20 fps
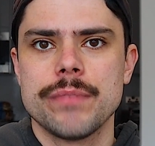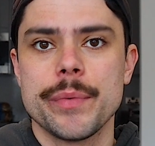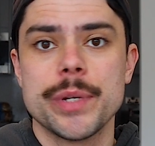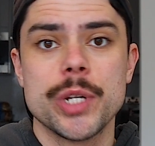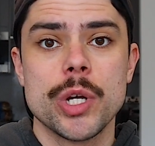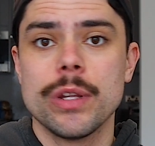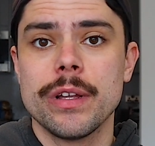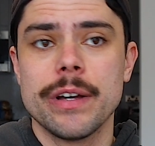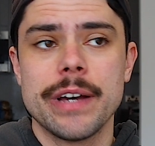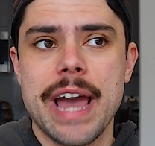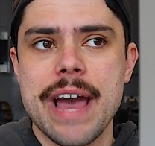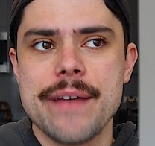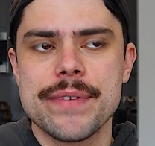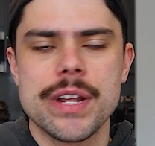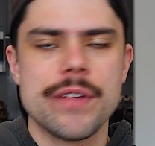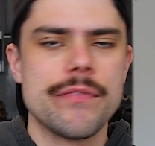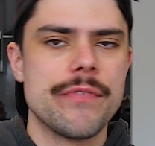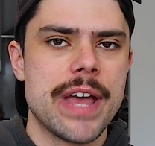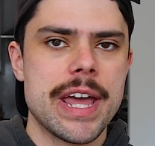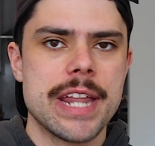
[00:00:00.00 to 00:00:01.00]
but we no longer have an
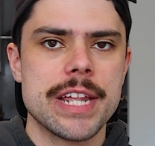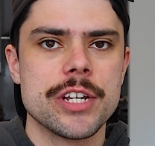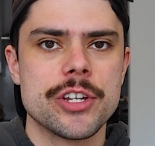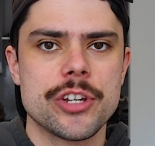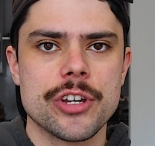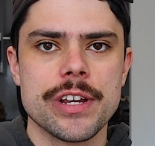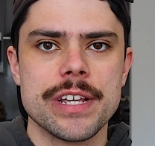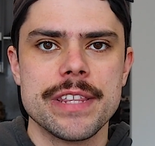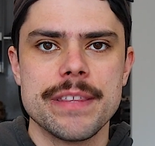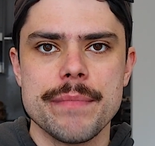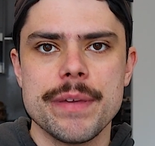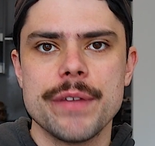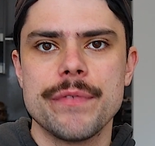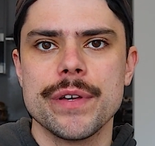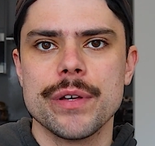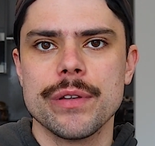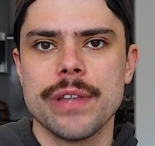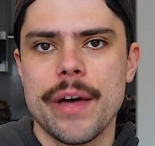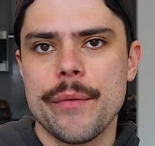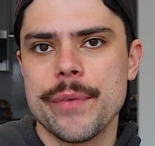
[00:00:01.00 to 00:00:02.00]
advantage in the
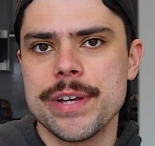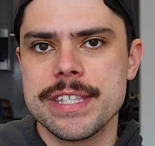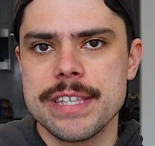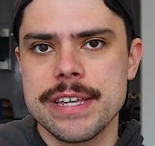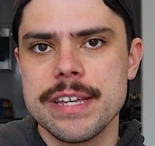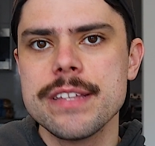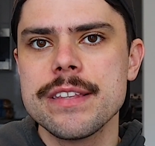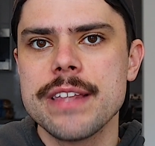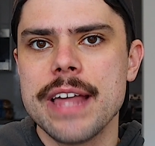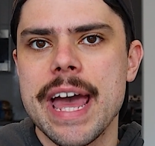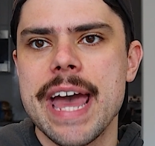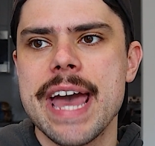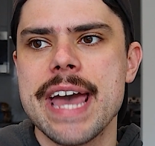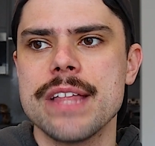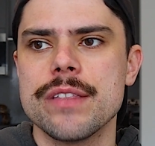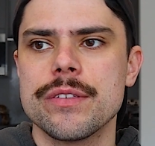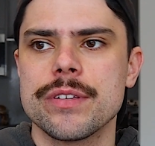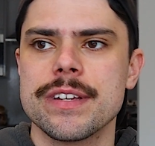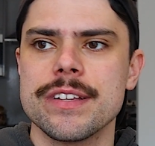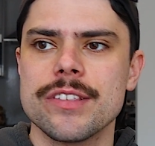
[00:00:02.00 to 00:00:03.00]
midfield like we did,
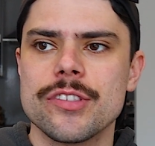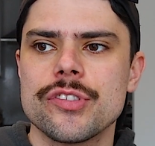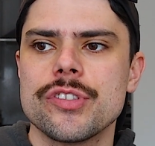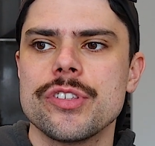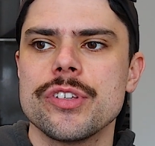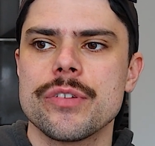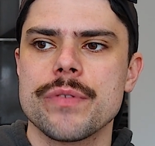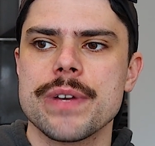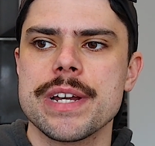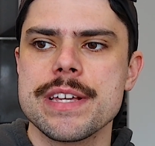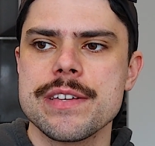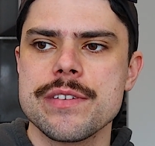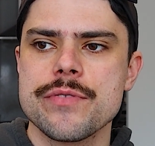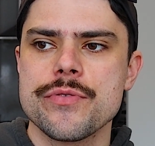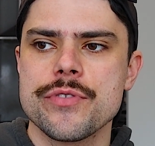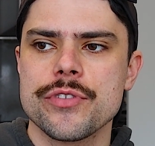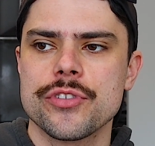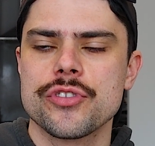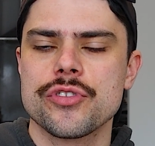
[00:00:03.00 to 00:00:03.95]
and considering